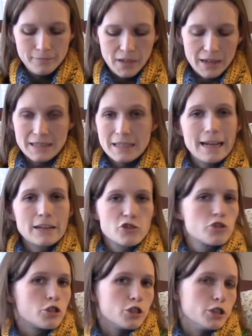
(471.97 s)
a
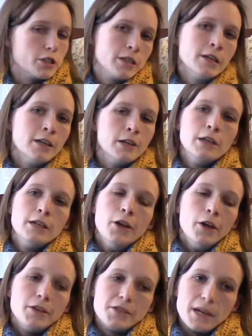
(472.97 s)
textured
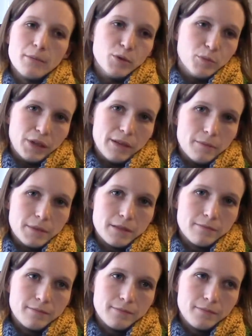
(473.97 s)
double-brimmed
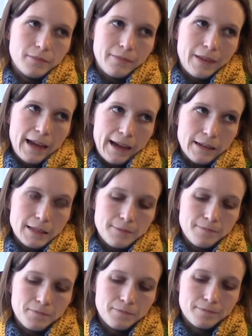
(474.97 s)
hat
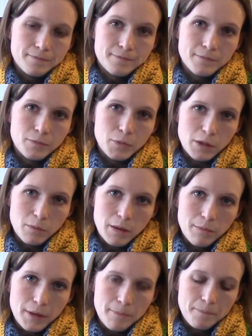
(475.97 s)
with a
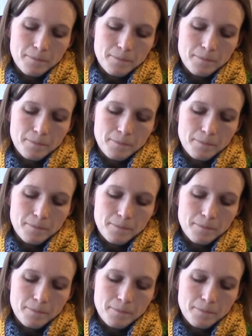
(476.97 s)
pom-pom.